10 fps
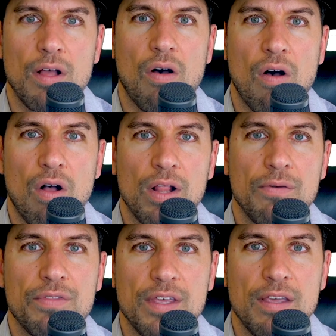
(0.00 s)
All
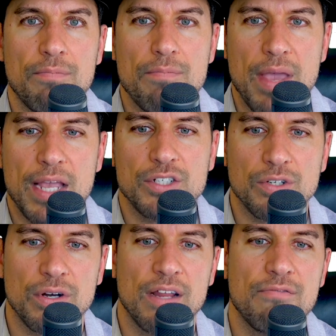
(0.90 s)
of the
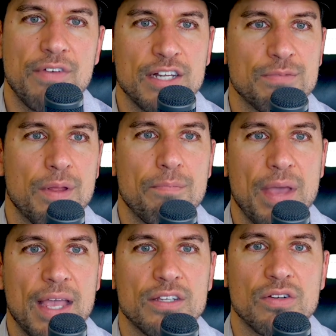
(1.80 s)
major investment
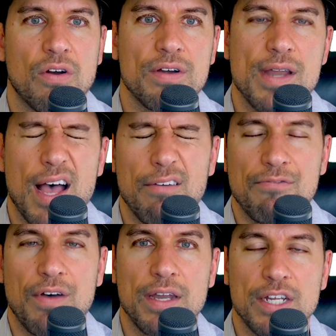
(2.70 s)
banks are not
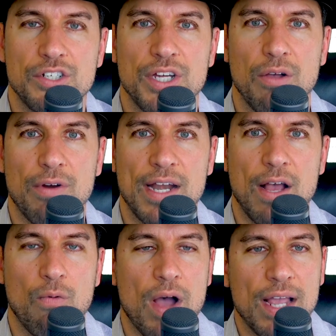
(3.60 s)
funding shell right
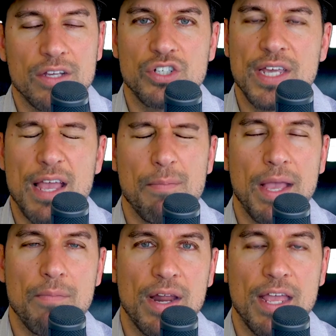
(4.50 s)
now. Why? Because you can't
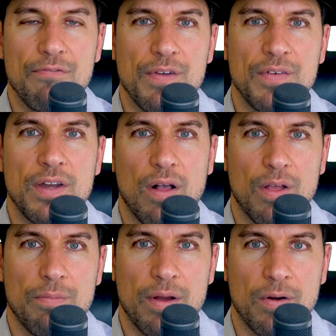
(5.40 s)
make money at $50
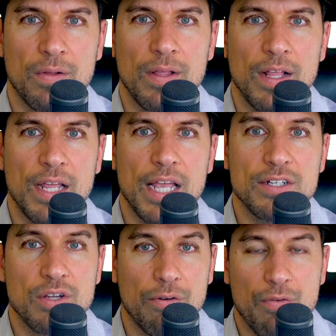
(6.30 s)
a barrel.
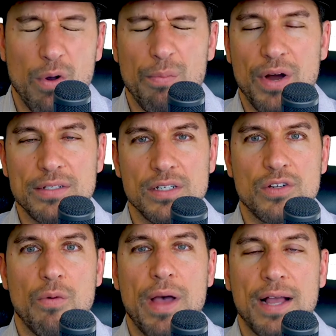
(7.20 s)
And so if oil prices
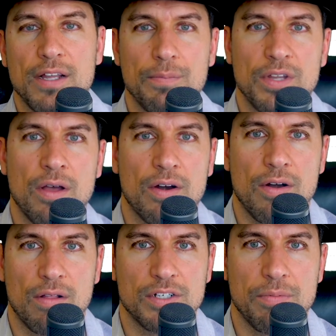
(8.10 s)
go back up to
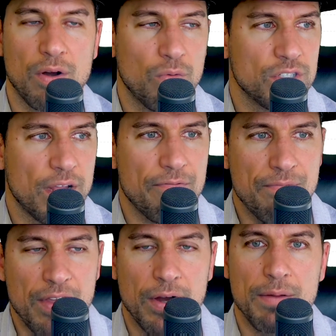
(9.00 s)
$100 a barrel, which I
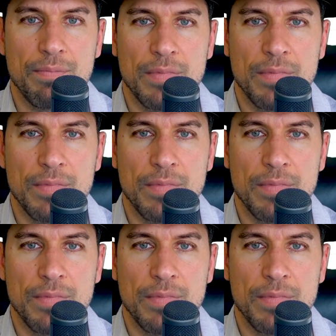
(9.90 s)
think